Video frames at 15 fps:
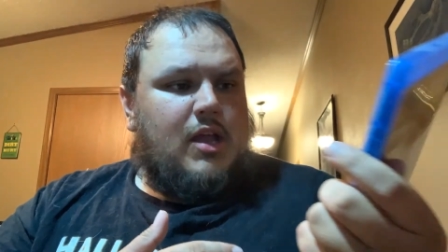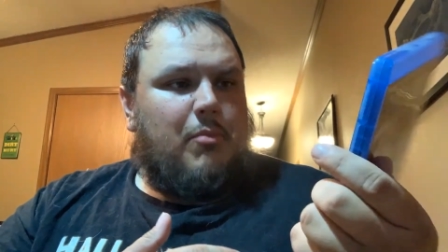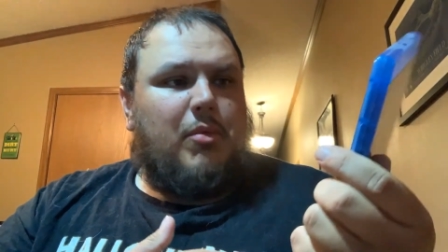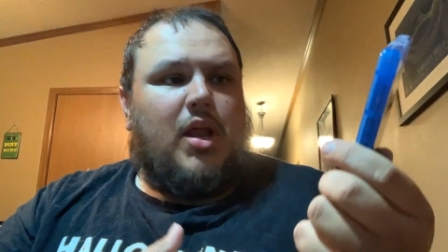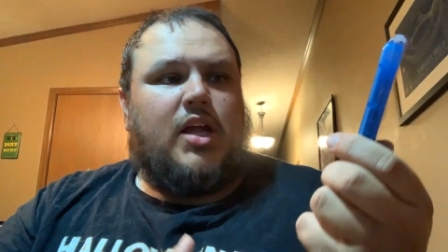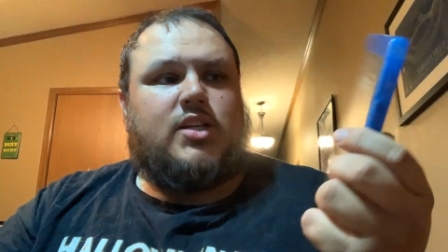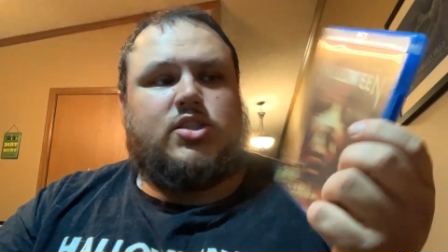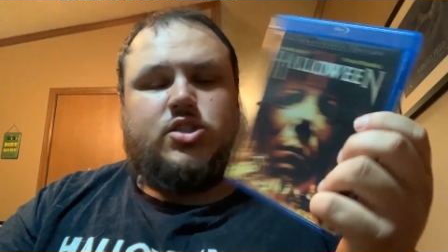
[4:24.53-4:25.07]
I'm
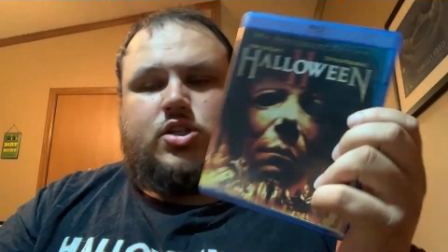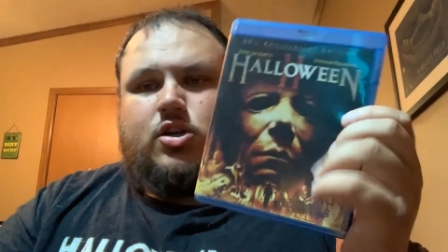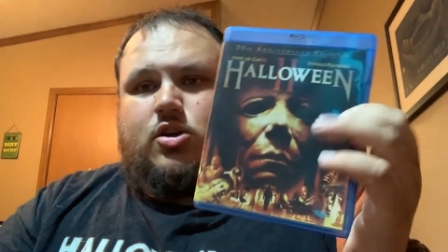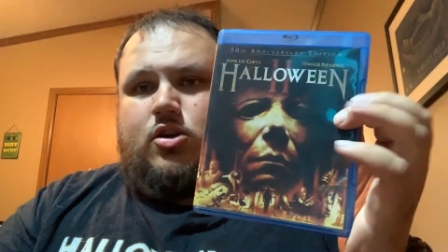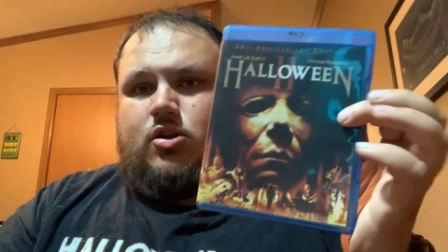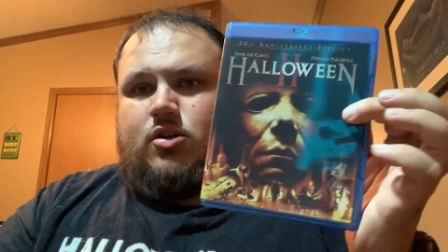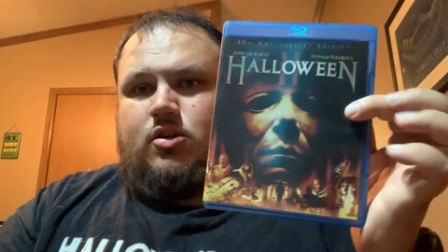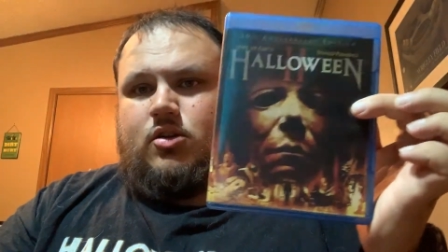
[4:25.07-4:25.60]
not
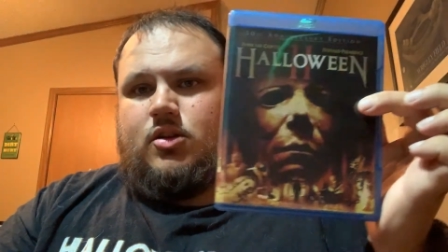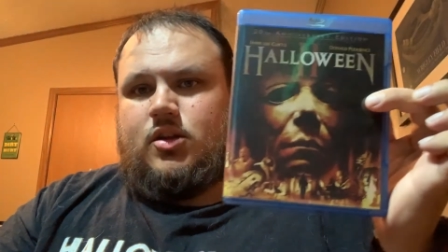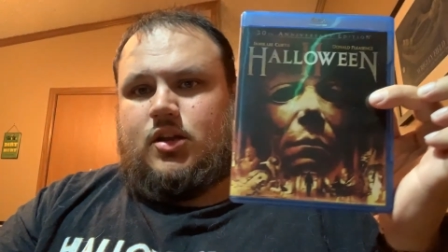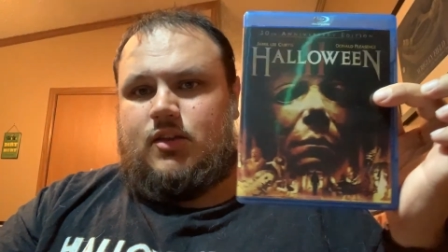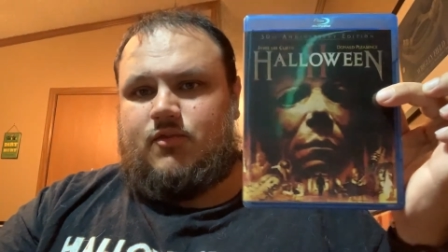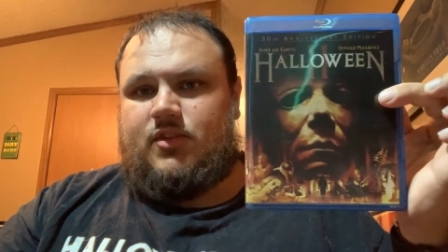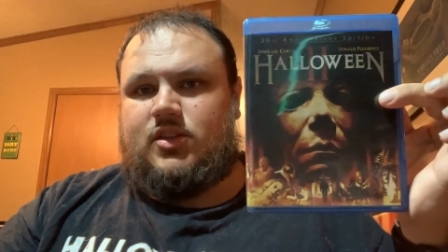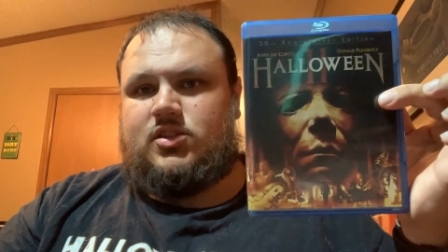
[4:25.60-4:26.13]
sure
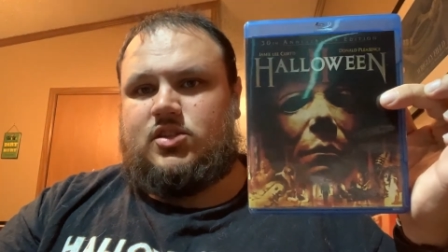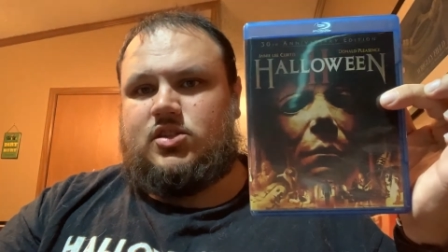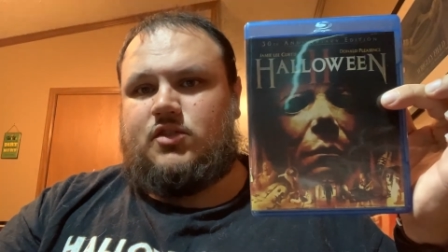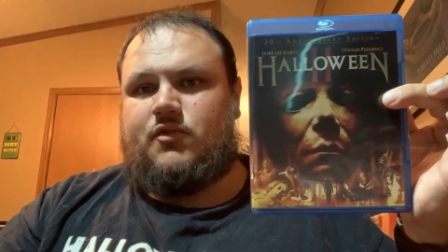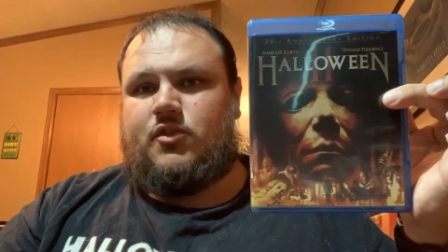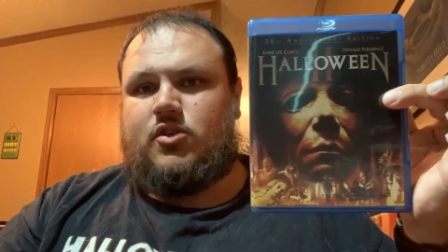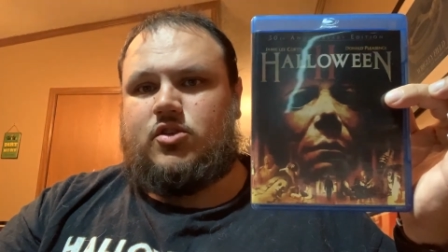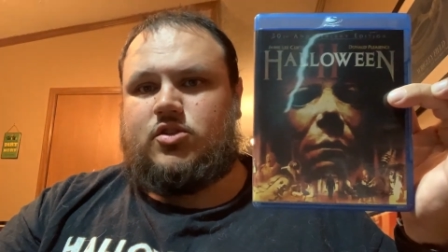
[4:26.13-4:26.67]
if this is the
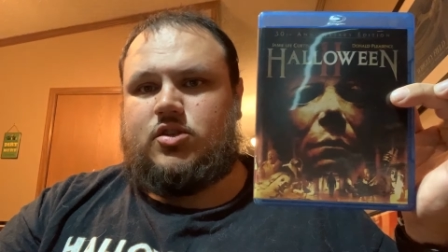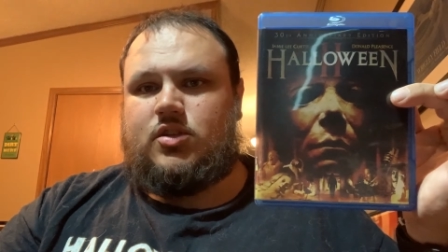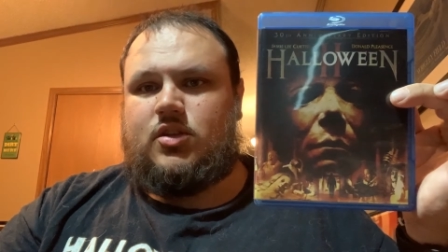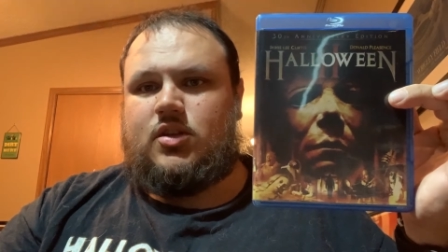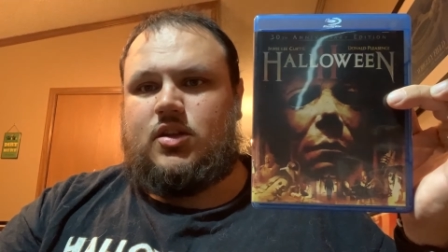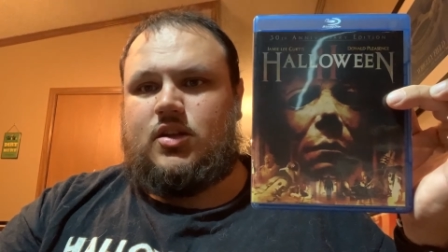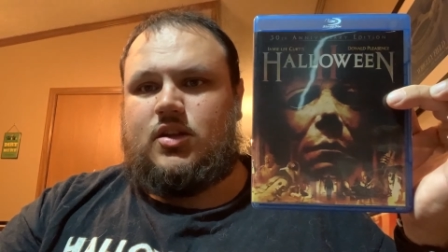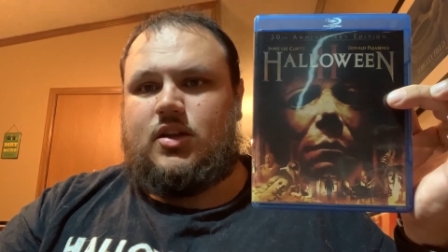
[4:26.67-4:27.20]
version
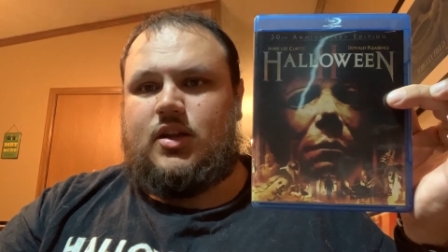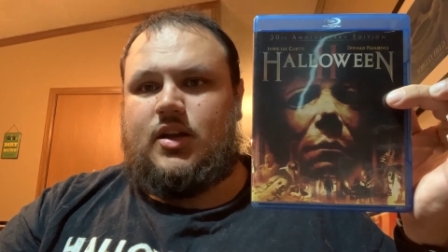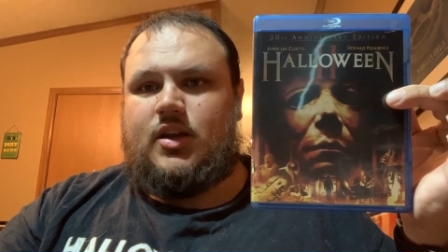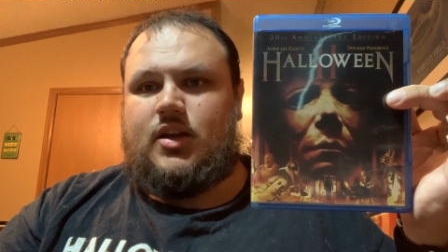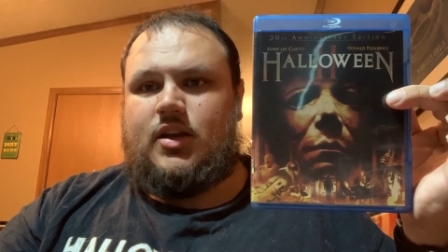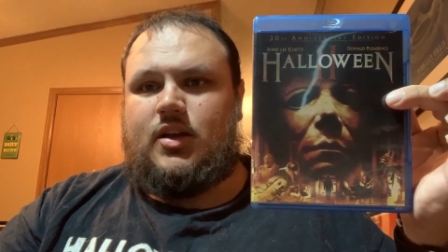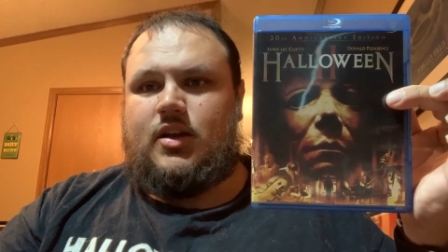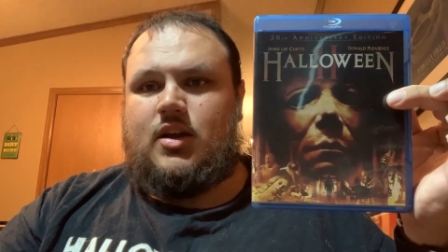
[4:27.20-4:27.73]
that
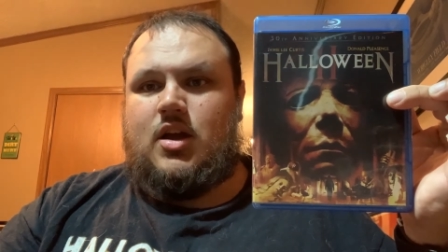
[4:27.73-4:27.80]
uh,